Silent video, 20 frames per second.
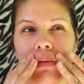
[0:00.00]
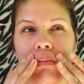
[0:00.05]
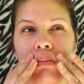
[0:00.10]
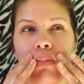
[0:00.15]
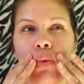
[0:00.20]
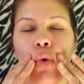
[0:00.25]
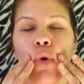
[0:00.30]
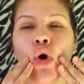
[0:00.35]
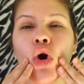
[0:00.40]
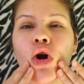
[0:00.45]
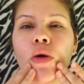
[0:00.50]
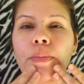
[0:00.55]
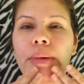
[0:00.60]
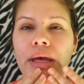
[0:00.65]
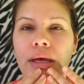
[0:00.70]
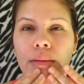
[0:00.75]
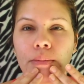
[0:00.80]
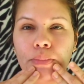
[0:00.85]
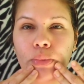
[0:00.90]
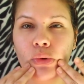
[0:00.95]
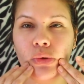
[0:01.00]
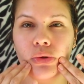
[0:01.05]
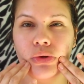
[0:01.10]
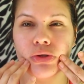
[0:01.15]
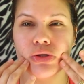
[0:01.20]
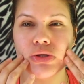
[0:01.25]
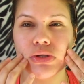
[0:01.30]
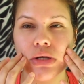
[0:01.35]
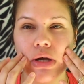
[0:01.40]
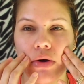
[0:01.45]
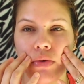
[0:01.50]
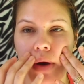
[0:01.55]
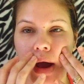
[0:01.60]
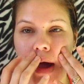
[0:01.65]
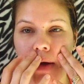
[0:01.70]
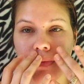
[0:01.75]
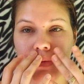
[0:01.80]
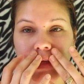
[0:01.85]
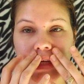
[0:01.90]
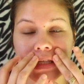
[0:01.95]
more pimples
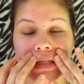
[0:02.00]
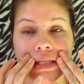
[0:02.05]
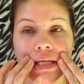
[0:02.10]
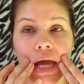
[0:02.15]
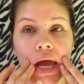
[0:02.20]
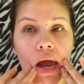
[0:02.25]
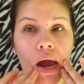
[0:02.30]
around this